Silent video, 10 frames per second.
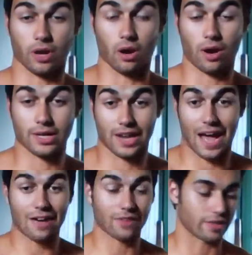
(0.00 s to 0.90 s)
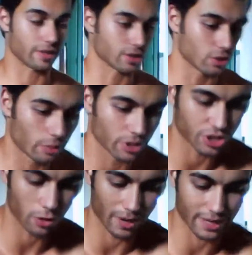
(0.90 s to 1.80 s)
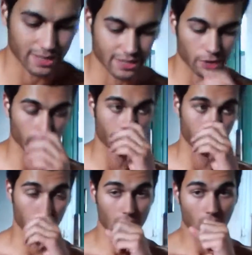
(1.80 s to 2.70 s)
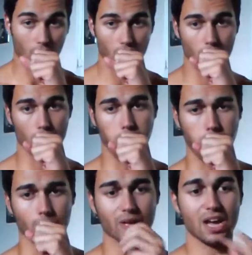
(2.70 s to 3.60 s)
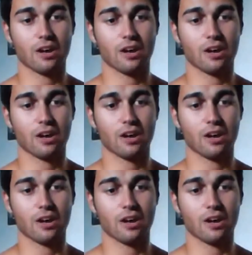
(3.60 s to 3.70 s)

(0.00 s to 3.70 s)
I didn't have anything, so I want to share my insight with you.